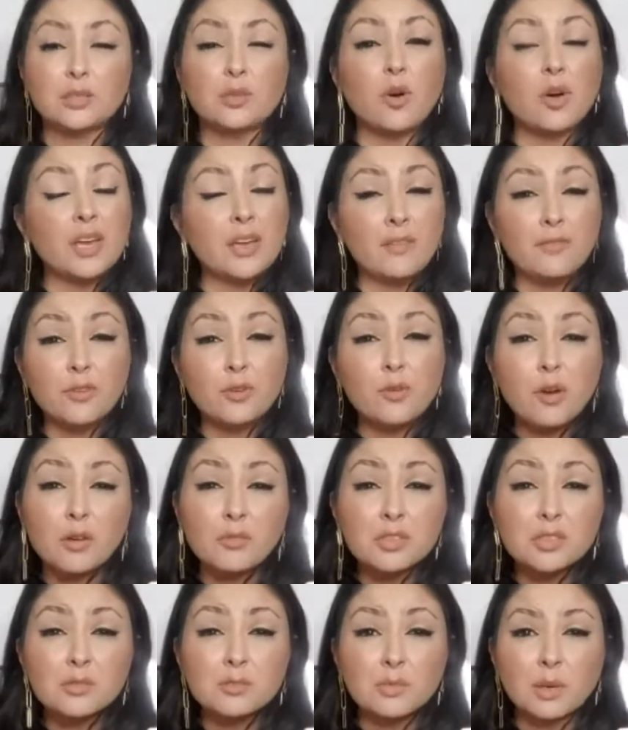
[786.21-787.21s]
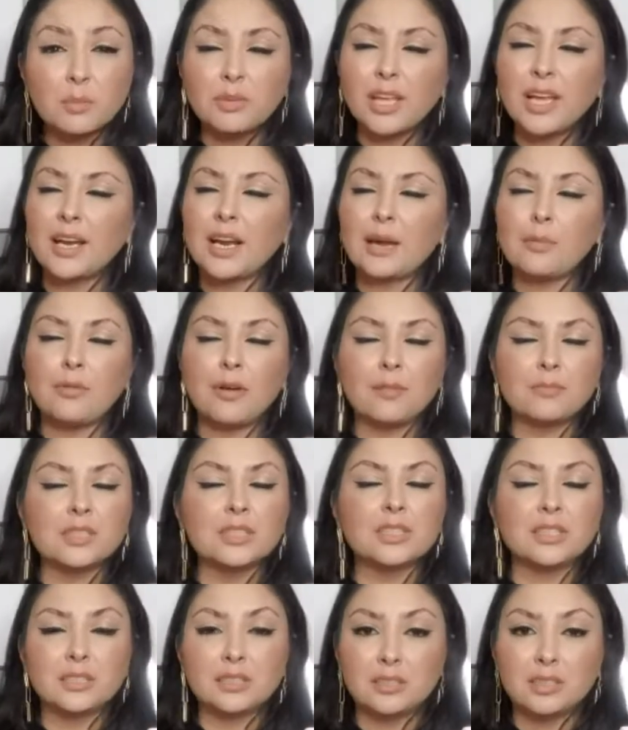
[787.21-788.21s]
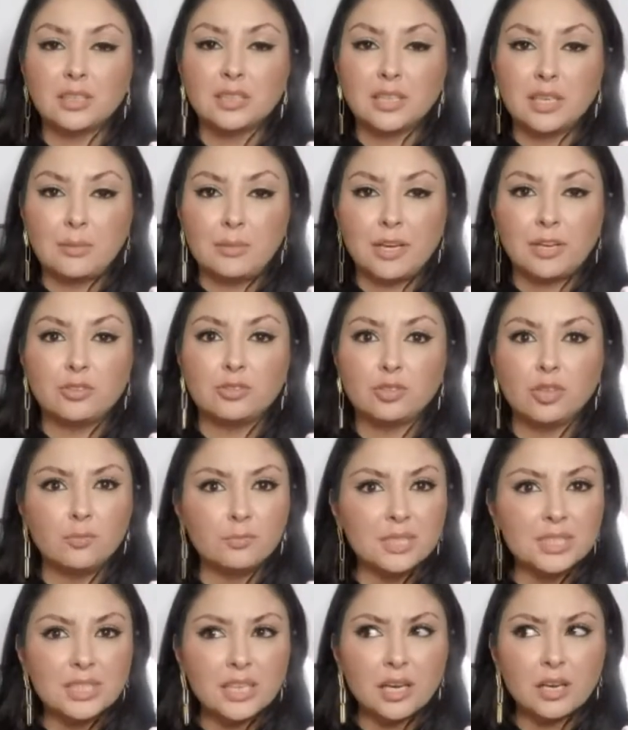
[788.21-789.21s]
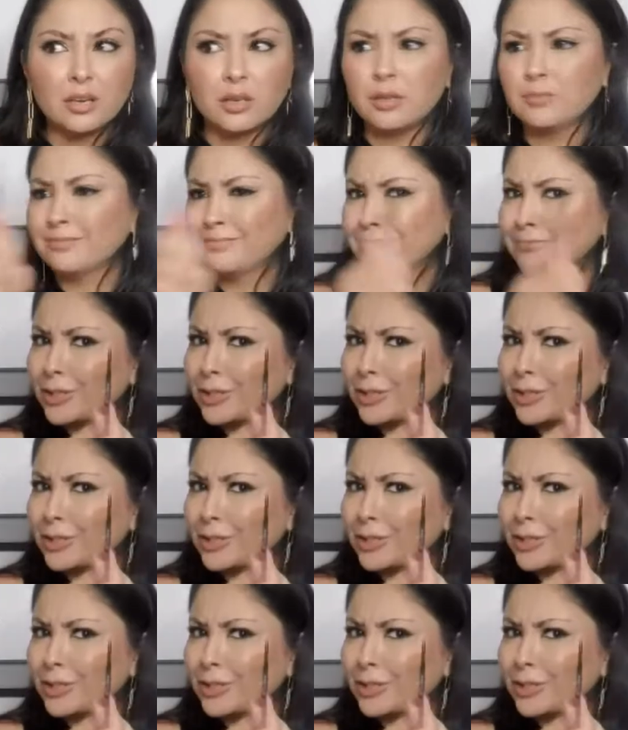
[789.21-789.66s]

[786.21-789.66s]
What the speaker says: So if you always remember that, I promise things are going to get better. Don't be scared.